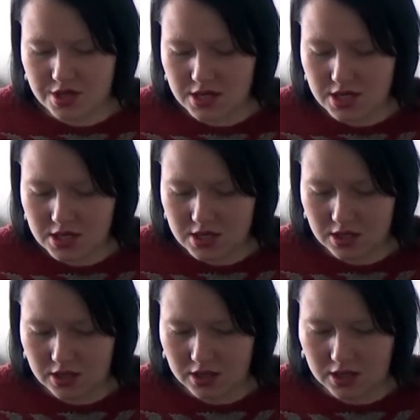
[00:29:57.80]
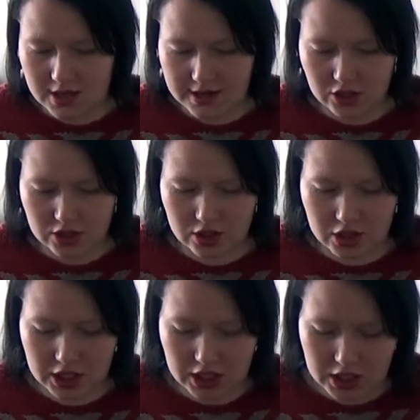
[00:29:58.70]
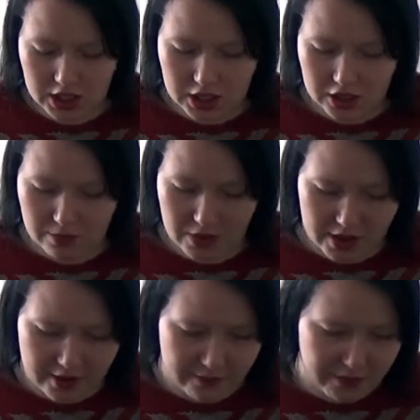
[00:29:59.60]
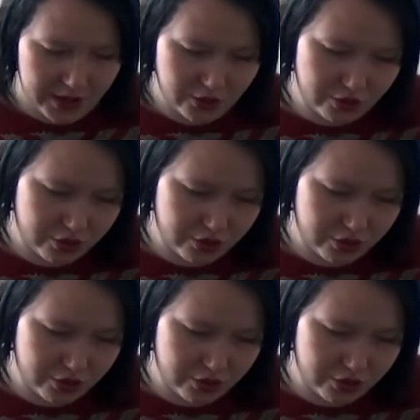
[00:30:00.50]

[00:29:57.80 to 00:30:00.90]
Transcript: think actually it might have been